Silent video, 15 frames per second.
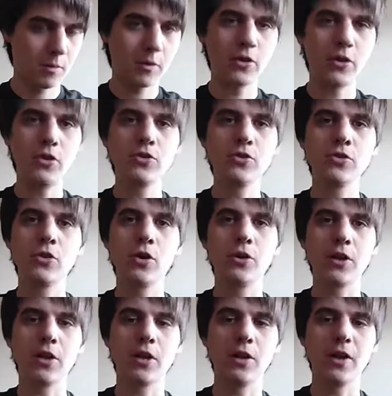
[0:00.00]
going to use a
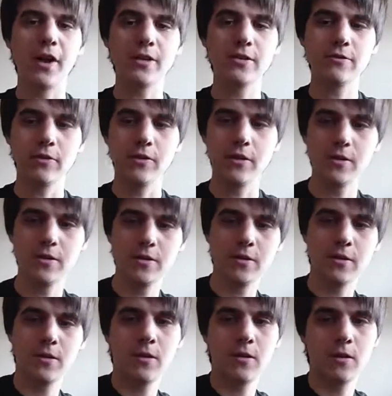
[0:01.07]
nonic glass for this.
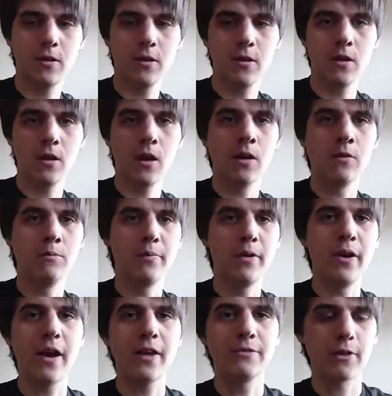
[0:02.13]
And
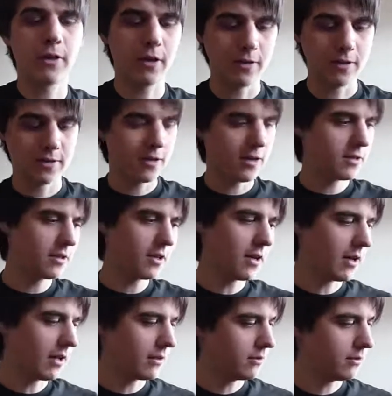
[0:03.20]
Beer Advocate says
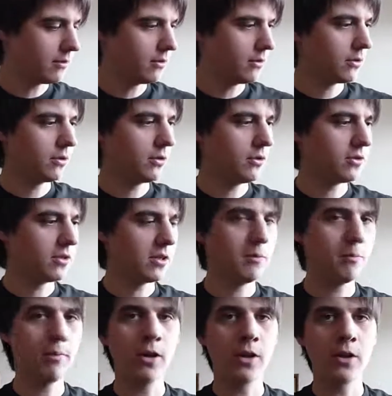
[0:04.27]
you can use any
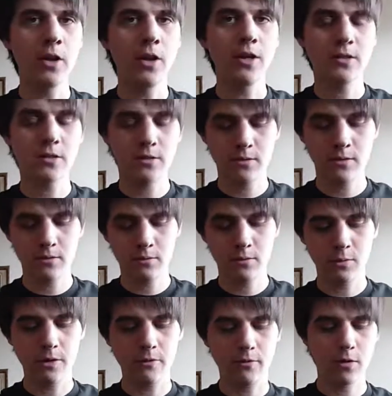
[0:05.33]
pint glass,
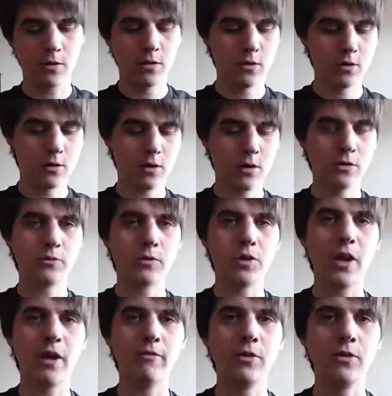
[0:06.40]
whatever. Don't
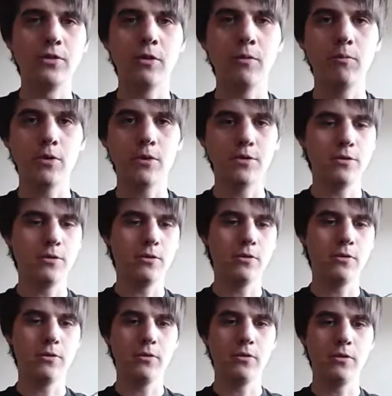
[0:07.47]
really have any tumblers
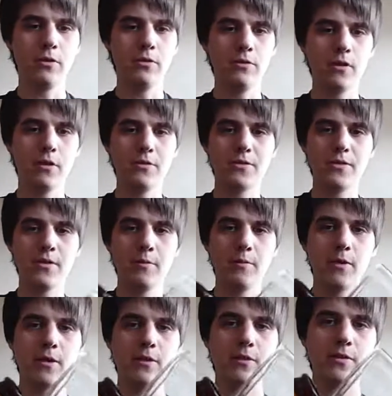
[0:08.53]
or it's
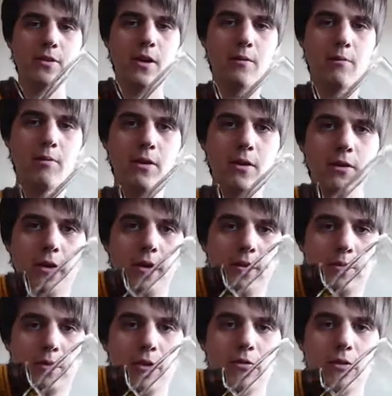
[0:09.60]
American style pint glass,
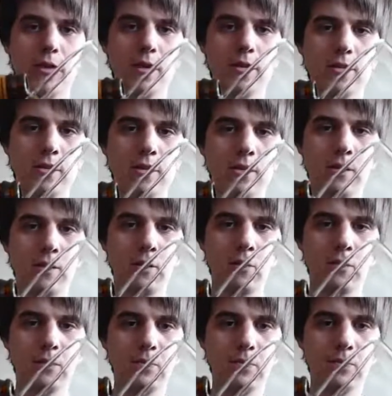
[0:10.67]
but nevertheless,
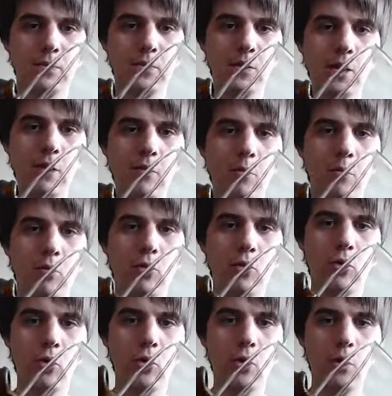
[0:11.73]
let's give it a
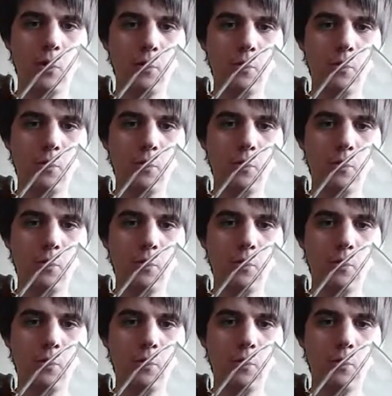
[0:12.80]
pour.